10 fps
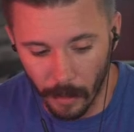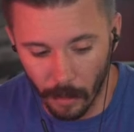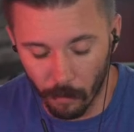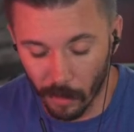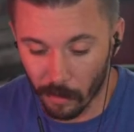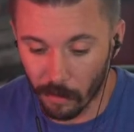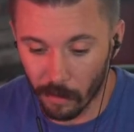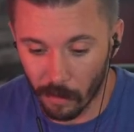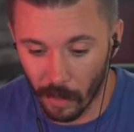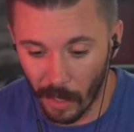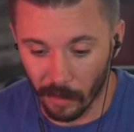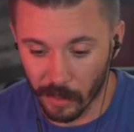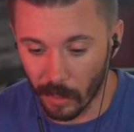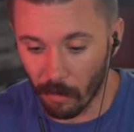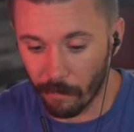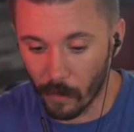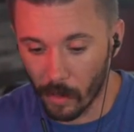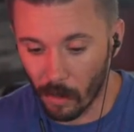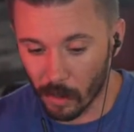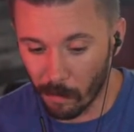with Alexander a few
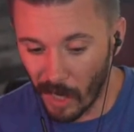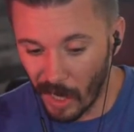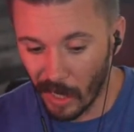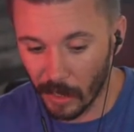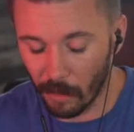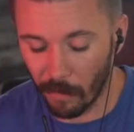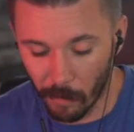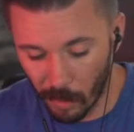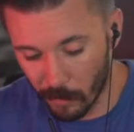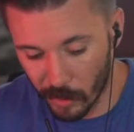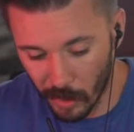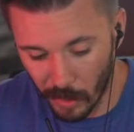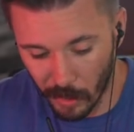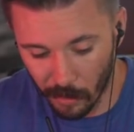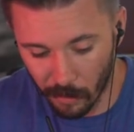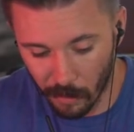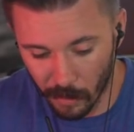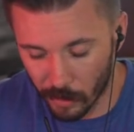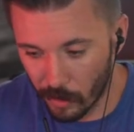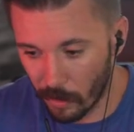cars behind, if I'm not mistaken.
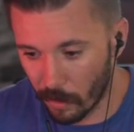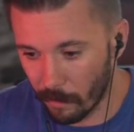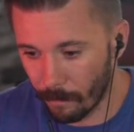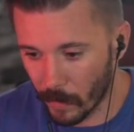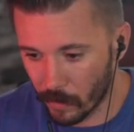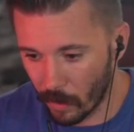His daughter